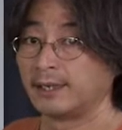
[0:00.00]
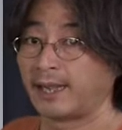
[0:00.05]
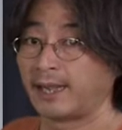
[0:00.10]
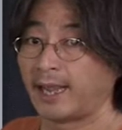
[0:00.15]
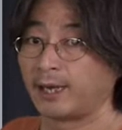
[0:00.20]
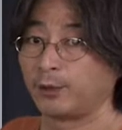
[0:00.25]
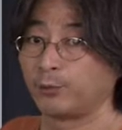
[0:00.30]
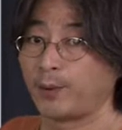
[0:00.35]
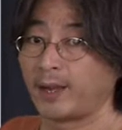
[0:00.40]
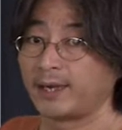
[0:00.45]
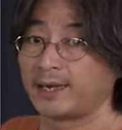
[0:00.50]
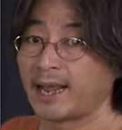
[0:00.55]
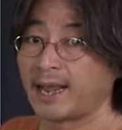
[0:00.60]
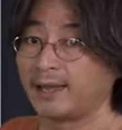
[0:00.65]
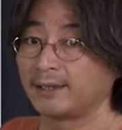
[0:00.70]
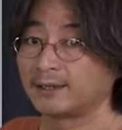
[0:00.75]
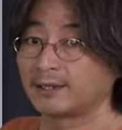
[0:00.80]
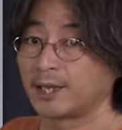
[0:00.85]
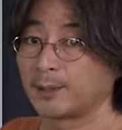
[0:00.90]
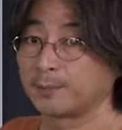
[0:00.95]
And when the
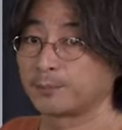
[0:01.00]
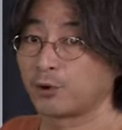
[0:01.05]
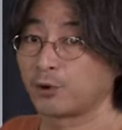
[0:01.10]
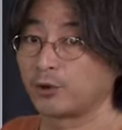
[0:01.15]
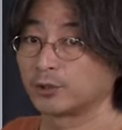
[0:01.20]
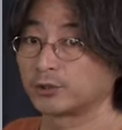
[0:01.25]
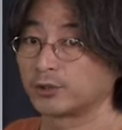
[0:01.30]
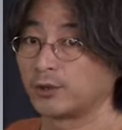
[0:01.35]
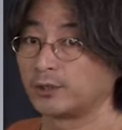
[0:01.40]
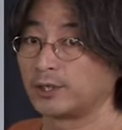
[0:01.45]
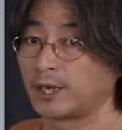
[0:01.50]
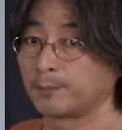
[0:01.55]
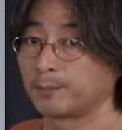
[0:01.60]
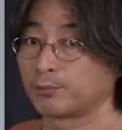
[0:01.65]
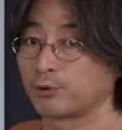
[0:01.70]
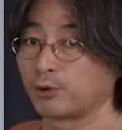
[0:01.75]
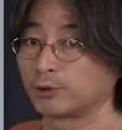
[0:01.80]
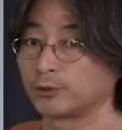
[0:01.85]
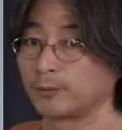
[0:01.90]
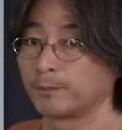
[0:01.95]
antiproton and
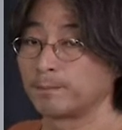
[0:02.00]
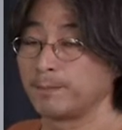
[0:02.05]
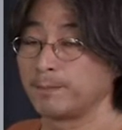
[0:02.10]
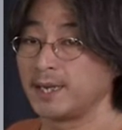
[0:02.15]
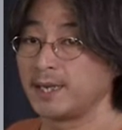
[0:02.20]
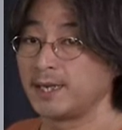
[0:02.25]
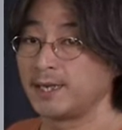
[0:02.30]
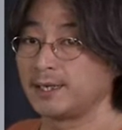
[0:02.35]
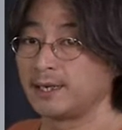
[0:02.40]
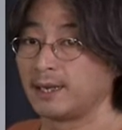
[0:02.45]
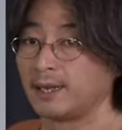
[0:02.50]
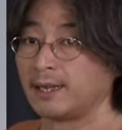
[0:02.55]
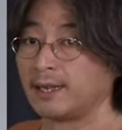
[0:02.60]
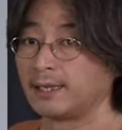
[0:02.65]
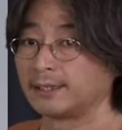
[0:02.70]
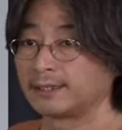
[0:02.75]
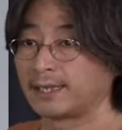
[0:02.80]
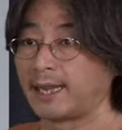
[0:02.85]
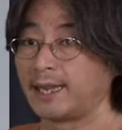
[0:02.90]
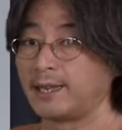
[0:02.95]
proton meet,
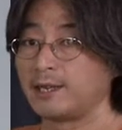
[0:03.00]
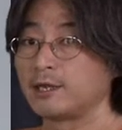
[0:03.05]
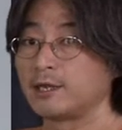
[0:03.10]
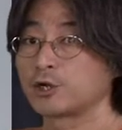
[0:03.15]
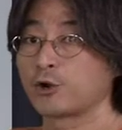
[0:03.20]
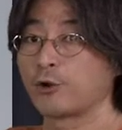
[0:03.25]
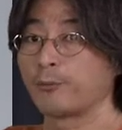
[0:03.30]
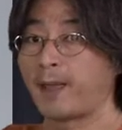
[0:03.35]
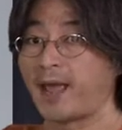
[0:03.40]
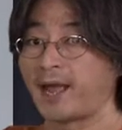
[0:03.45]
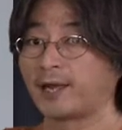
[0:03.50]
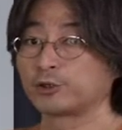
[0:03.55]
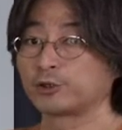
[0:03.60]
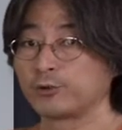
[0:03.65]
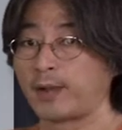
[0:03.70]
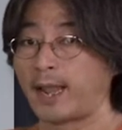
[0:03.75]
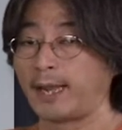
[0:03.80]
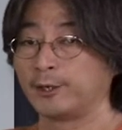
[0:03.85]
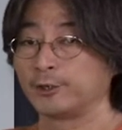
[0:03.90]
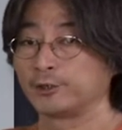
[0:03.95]
they go back
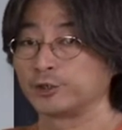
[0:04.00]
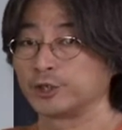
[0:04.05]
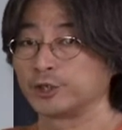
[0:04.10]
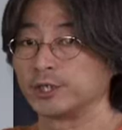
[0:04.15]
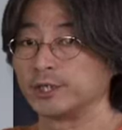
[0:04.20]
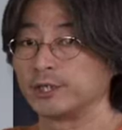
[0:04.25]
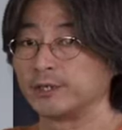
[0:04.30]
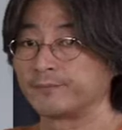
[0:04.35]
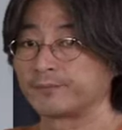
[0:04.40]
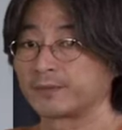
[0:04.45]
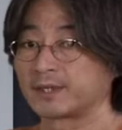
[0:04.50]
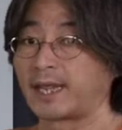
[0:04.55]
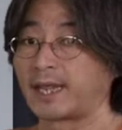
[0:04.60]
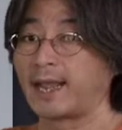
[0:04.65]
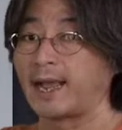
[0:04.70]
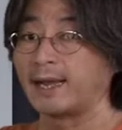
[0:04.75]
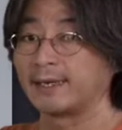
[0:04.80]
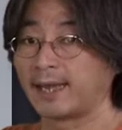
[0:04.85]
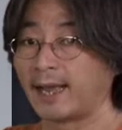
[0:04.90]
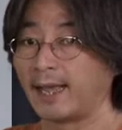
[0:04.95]
to energy,
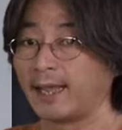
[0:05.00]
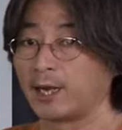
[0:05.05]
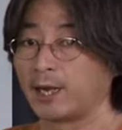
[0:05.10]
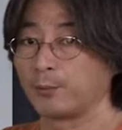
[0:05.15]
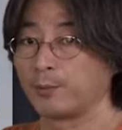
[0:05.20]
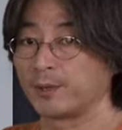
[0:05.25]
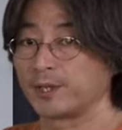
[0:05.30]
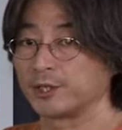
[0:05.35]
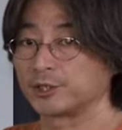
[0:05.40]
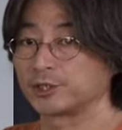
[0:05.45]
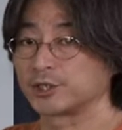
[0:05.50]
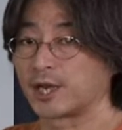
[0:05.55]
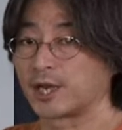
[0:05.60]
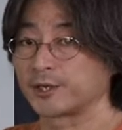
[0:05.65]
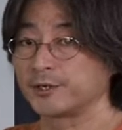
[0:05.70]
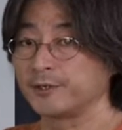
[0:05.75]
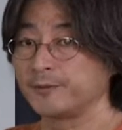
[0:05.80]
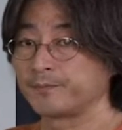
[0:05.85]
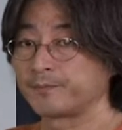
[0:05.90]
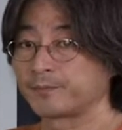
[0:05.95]
they annihilate with each
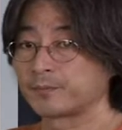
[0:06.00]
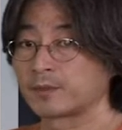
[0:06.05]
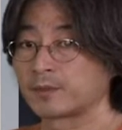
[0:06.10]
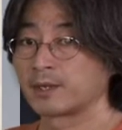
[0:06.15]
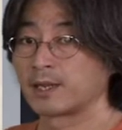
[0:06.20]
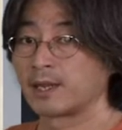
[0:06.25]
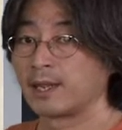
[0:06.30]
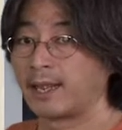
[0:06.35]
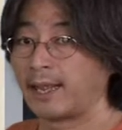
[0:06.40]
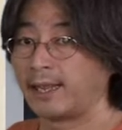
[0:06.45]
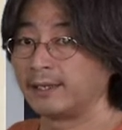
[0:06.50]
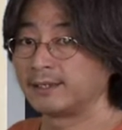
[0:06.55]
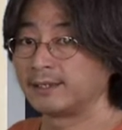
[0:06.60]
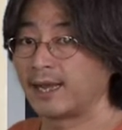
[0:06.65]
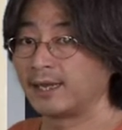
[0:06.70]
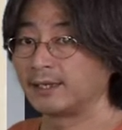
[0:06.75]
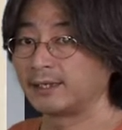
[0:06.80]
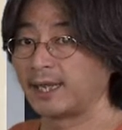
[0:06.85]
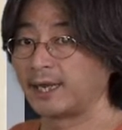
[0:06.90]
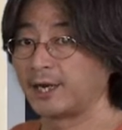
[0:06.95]
other, and
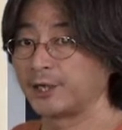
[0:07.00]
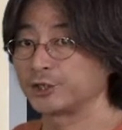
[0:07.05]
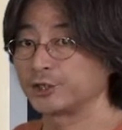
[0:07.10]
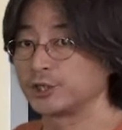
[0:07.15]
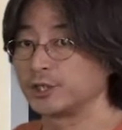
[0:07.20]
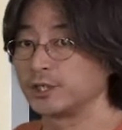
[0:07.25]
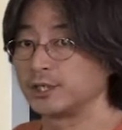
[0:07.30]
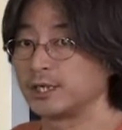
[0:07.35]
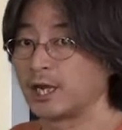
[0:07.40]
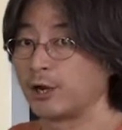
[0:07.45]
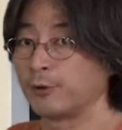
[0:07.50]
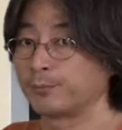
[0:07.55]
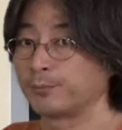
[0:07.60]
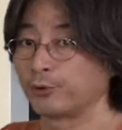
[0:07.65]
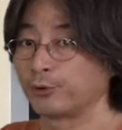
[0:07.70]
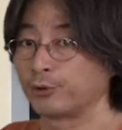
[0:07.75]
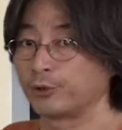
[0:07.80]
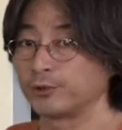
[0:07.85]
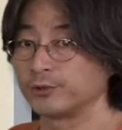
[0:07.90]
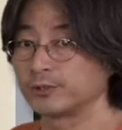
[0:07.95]
that energy now
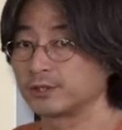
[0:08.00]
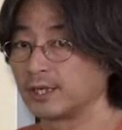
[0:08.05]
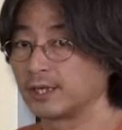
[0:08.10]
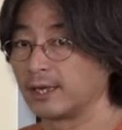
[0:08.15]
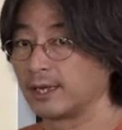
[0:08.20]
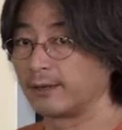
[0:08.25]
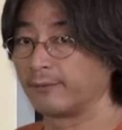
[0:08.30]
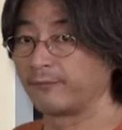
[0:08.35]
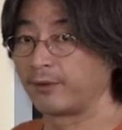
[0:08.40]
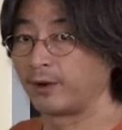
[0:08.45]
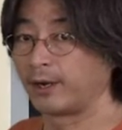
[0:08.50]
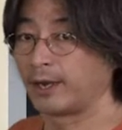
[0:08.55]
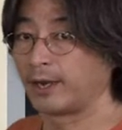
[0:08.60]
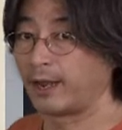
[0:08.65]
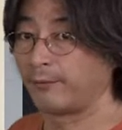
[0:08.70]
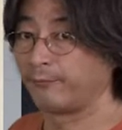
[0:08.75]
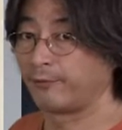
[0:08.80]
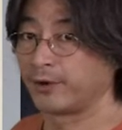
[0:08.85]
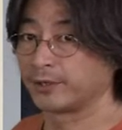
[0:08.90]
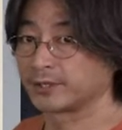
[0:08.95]
produced
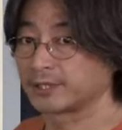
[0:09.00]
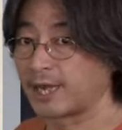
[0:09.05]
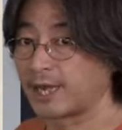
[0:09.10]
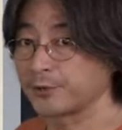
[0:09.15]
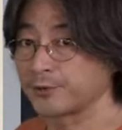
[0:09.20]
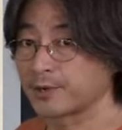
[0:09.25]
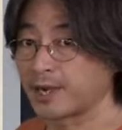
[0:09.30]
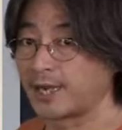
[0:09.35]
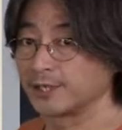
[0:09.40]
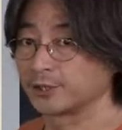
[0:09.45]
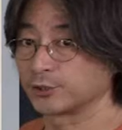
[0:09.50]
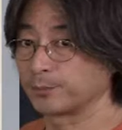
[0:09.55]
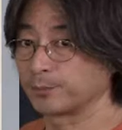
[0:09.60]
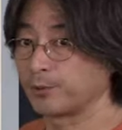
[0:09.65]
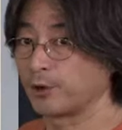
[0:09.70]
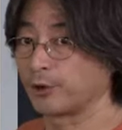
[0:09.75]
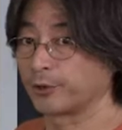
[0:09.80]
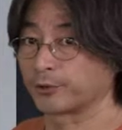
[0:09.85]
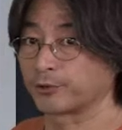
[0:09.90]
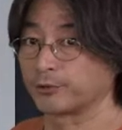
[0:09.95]
various other kinds of
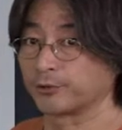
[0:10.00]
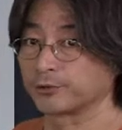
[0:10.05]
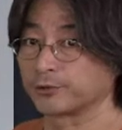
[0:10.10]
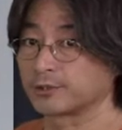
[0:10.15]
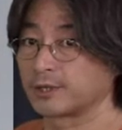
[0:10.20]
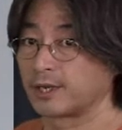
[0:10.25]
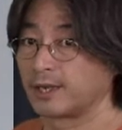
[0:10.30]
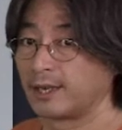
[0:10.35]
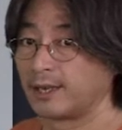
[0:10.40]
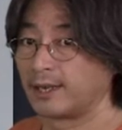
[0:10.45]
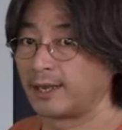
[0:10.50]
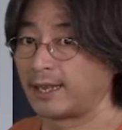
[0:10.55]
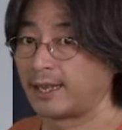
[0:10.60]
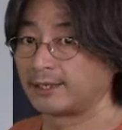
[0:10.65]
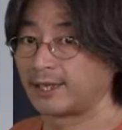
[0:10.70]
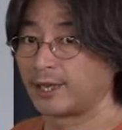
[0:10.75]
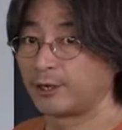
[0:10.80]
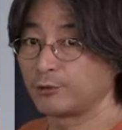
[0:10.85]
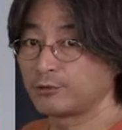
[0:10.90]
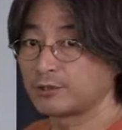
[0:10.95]
particles.
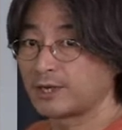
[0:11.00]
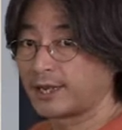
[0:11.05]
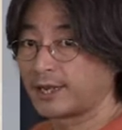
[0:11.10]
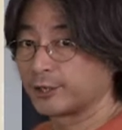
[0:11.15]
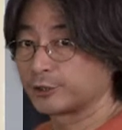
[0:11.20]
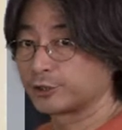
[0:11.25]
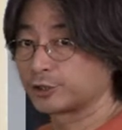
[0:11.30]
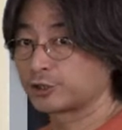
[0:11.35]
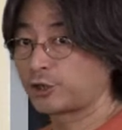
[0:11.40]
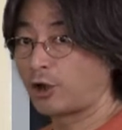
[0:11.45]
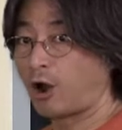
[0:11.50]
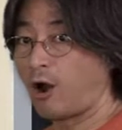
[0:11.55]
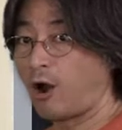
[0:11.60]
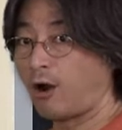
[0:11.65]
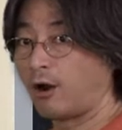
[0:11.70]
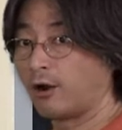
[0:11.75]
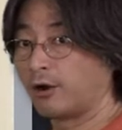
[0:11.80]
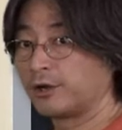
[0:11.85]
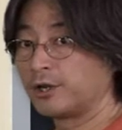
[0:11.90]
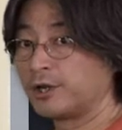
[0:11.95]
And they look like a
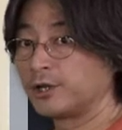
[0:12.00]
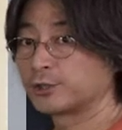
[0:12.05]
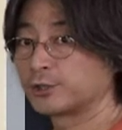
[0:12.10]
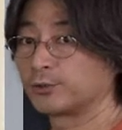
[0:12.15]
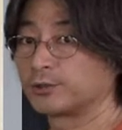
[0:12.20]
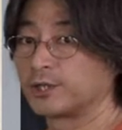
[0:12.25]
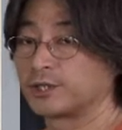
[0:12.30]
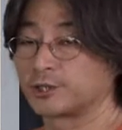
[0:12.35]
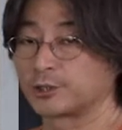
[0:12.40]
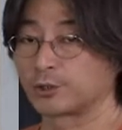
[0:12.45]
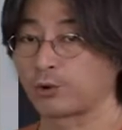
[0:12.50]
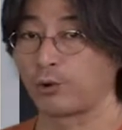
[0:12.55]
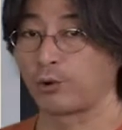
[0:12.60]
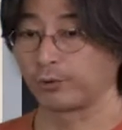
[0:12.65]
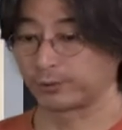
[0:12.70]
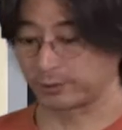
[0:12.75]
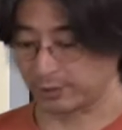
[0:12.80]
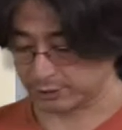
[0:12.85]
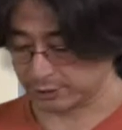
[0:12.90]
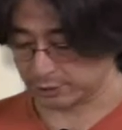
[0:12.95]
star, so this is
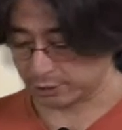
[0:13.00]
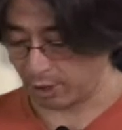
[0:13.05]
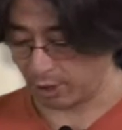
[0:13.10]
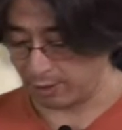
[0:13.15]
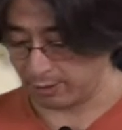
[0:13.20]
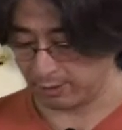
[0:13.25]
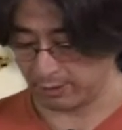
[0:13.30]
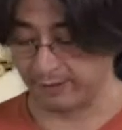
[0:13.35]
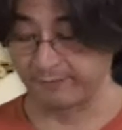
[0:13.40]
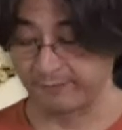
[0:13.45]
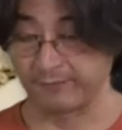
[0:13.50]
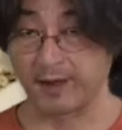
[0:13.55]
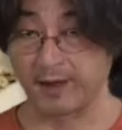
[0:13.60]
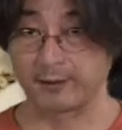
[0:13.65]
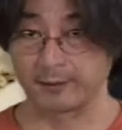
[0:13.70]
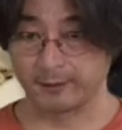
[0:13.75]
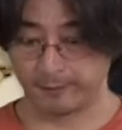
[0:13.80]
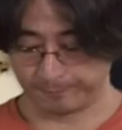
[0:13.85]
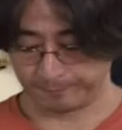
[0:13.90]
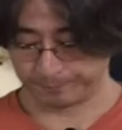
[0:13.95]
called the star
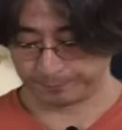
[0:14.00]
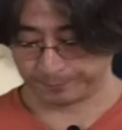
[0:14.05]
event.